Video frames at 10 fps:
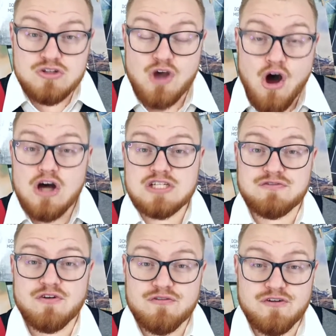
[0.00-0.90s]
to ask
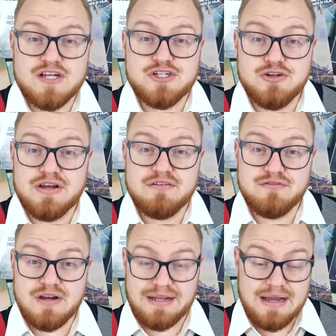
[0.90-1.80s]
for a fresh new
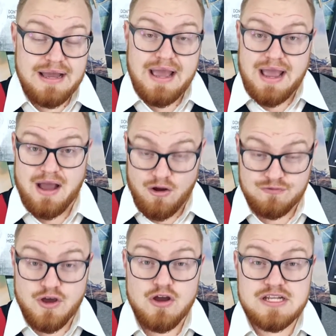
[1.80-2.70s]
infilling
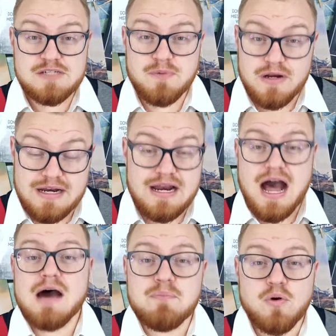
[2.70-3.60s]
of the Holy Spirit and an
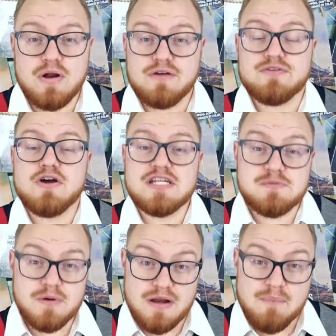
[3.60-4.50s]
outpouring of the Holy
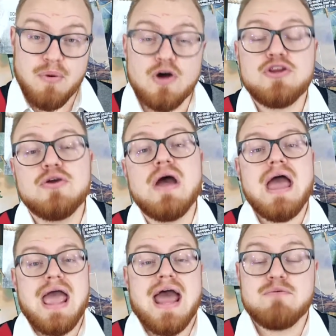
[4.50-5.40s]
Spirit upon you
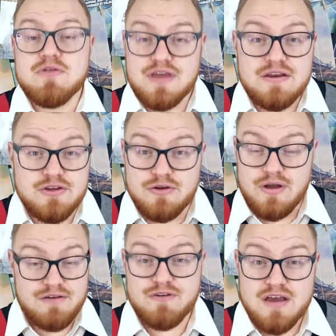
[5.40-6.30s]
and within you.
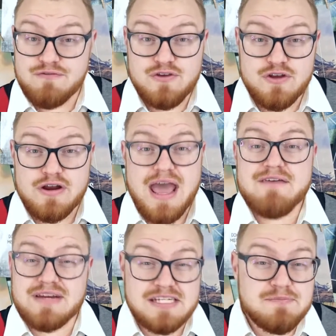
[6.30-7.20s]
If you don't
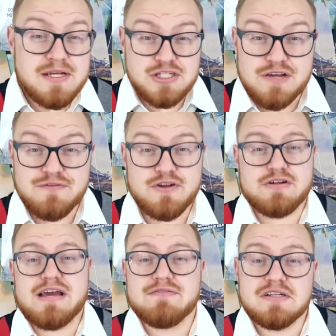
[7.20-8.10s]
have it, especially if you
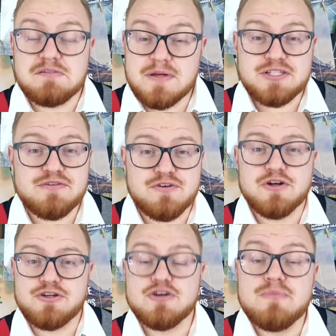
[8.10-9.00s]
don't have it, especially if you're
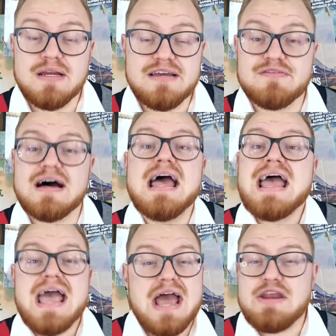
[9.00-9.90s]
a new believer
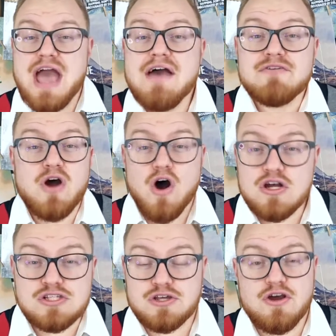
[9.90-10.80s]
and you haven't
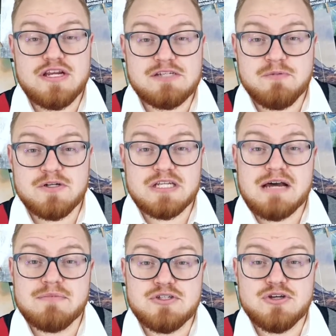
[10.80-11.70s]
asked the Holy Spirit to
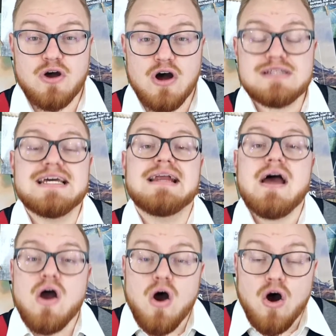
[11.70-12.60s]
come into your heart yet,
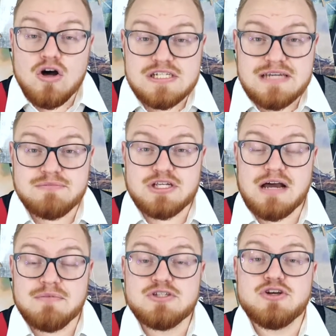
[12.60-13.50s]
ask him to
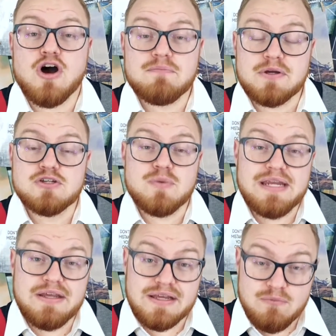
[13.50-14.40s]
come into your heart, because when
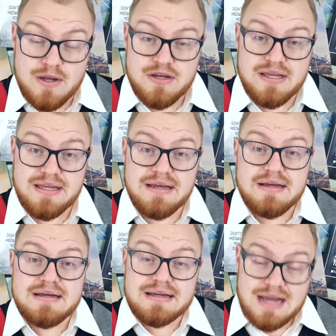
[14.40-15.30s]
he
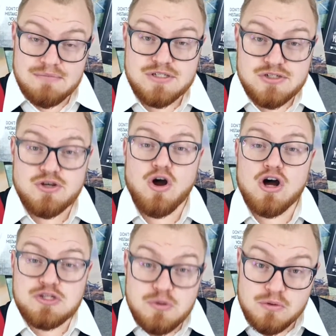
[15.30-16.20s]
comes into your
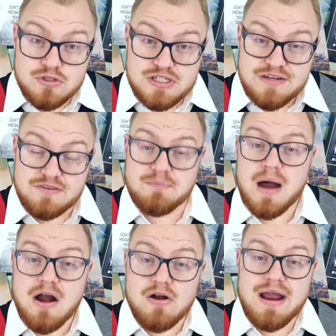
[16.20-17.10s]
heart, you'll receive the
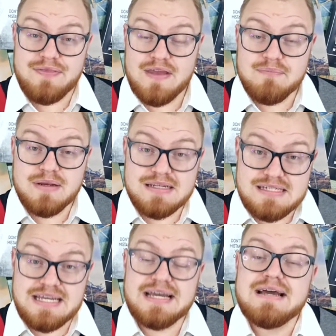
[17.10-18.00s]
power and the
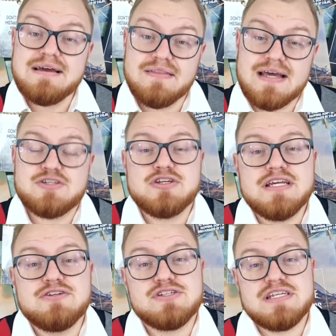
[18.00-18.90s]
ability that you
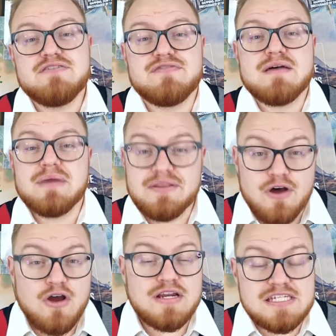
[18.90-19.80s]
need. You see, family,
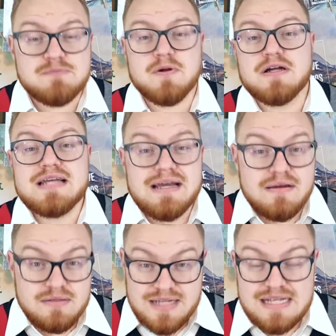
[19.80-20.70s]
the Holy Spirit
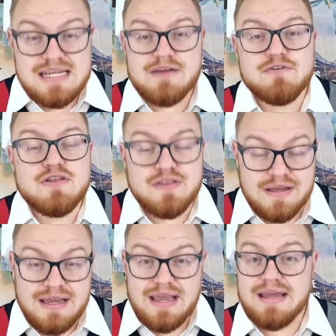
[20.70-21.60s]
does
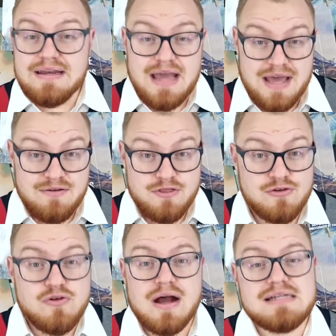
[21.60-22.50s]
everything in and
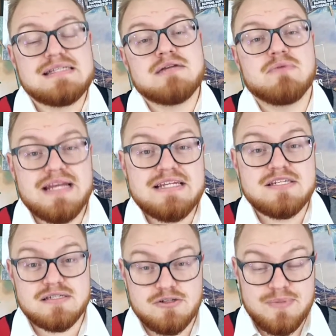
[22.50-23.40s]
through us that
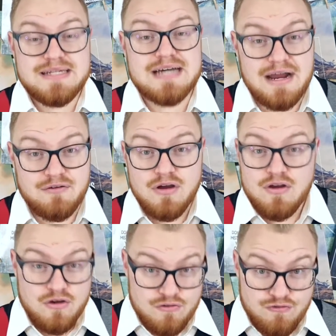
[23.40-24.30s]
needs to be done
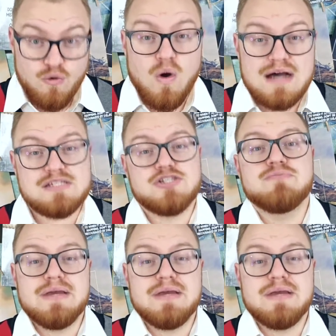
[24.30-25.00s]
for us to